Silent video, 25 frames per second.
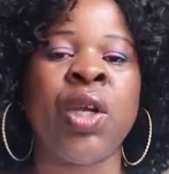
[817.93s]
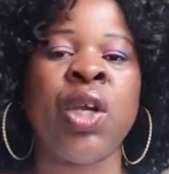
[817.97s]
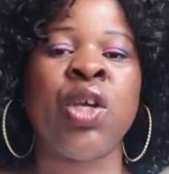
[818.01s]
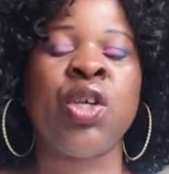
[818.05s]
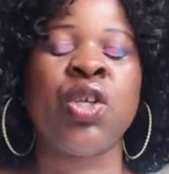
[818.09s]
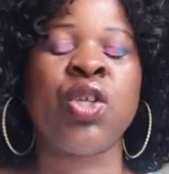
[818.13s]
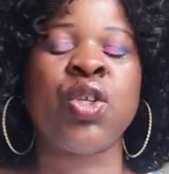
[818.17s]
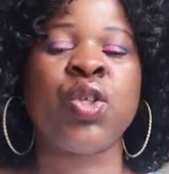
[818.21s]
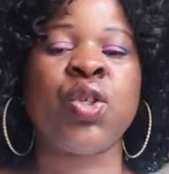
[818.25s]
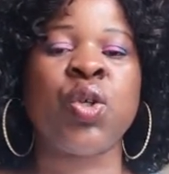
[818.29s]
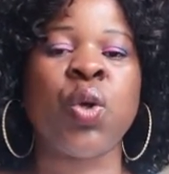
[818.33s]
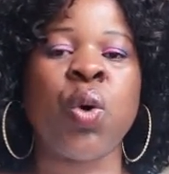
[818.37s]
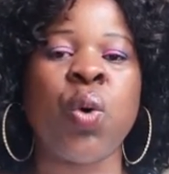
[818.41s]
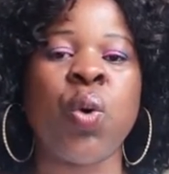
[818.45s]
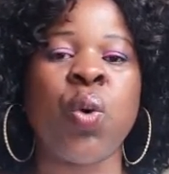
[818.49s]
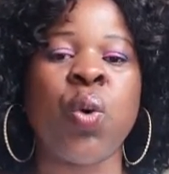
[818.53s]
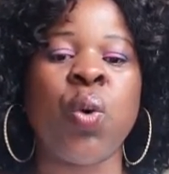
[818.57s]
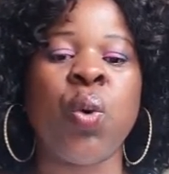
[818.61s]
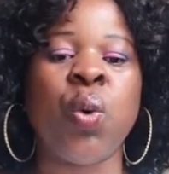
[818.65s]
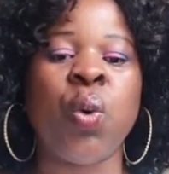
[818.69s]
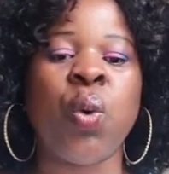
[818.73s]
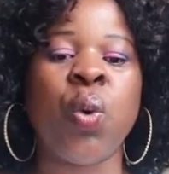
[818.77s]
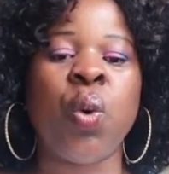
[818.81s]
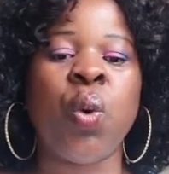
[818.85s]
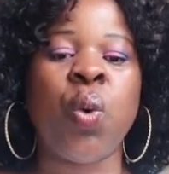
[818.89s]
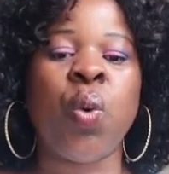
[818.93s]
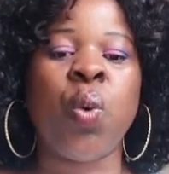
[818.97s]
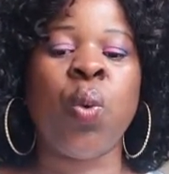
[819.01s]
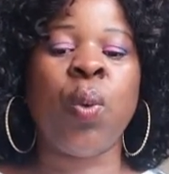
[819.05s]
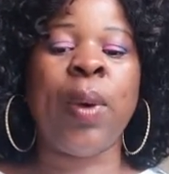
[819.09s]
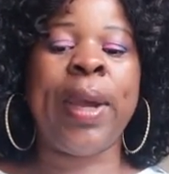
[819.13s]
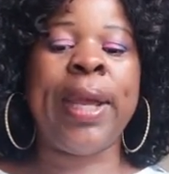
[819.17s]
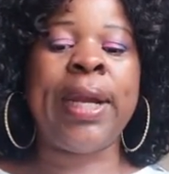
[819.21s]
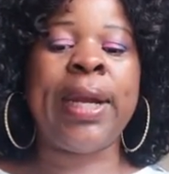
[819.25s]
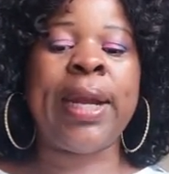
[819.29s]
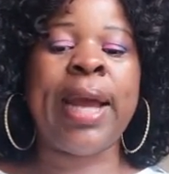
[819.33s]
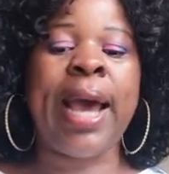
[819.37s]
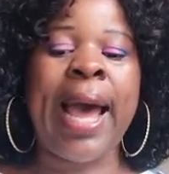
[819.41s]
So
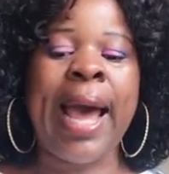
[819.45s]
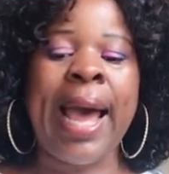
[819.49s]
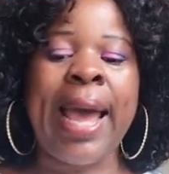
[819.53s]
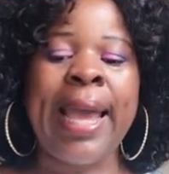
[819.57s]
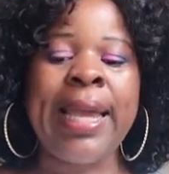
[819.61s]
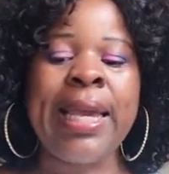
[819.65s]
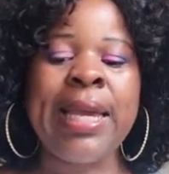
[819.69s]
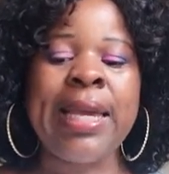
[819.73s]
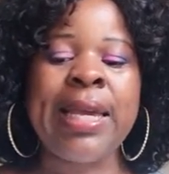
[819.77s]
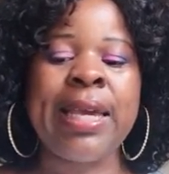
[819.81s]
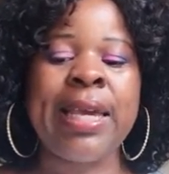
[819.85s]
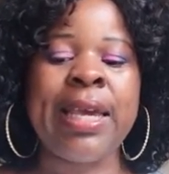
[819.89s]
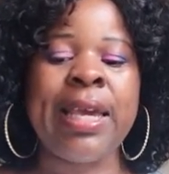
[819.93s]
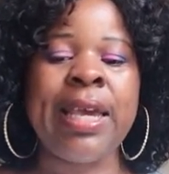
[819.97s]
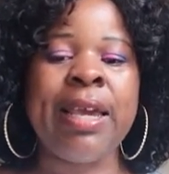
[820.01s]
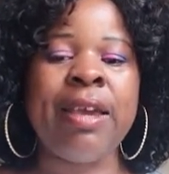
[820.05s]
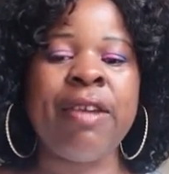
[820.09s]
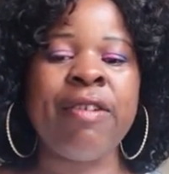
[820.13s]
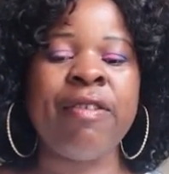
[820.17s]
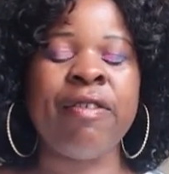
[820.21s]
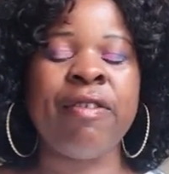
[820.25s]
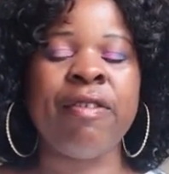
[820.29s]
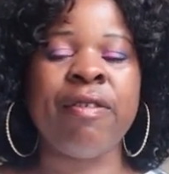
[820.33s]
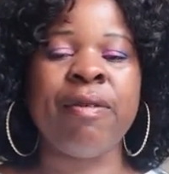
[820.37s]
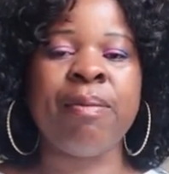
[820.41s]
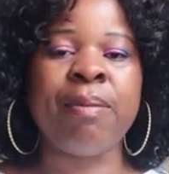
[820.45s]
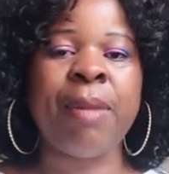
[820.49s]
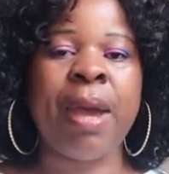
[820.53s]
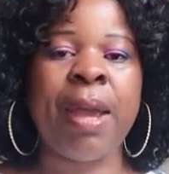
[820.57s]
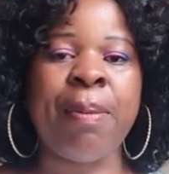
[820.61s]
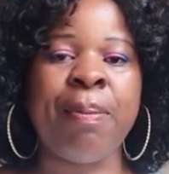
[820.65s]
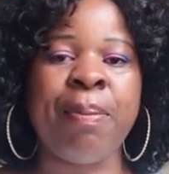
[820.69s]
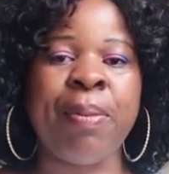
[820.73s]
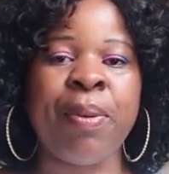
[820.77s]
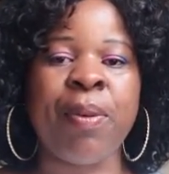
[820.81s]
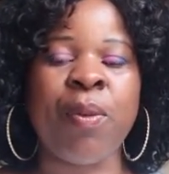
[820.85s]
when I give my,